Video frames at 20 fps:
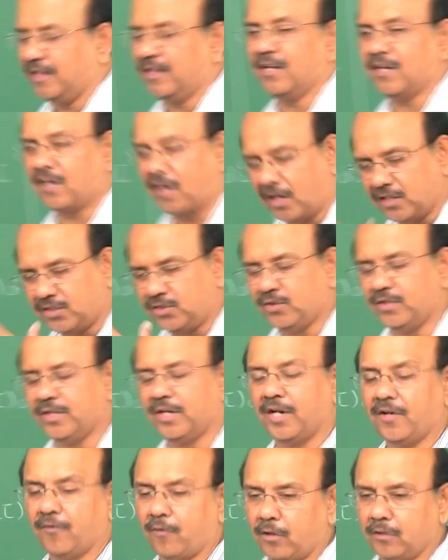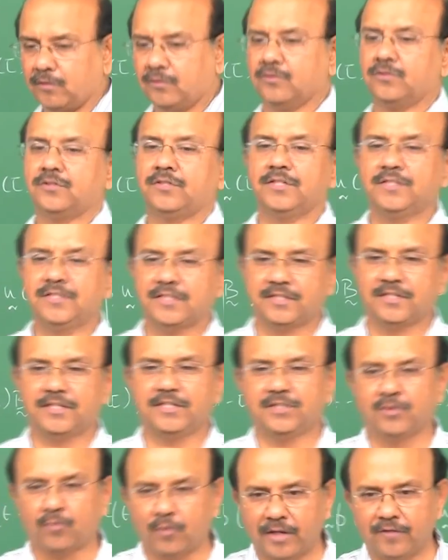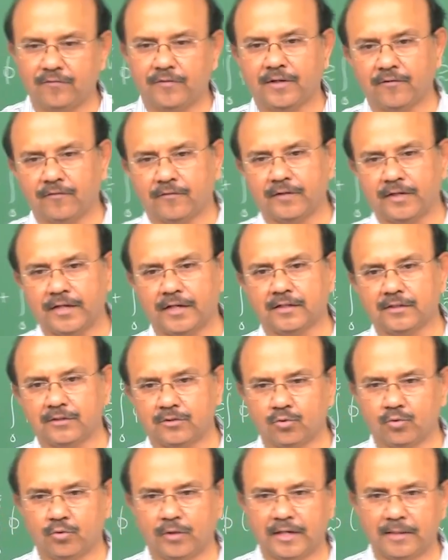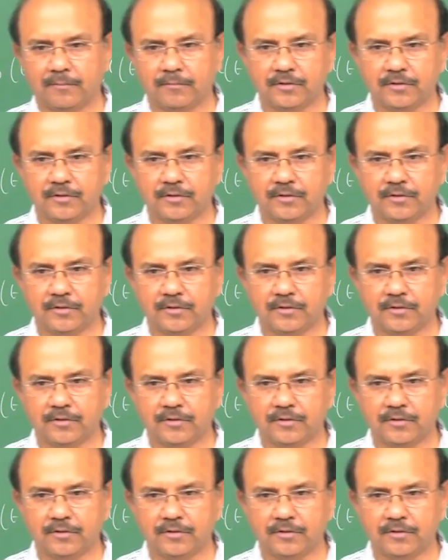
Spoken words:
in a class to derive all those things. There's a reason why we have taken 2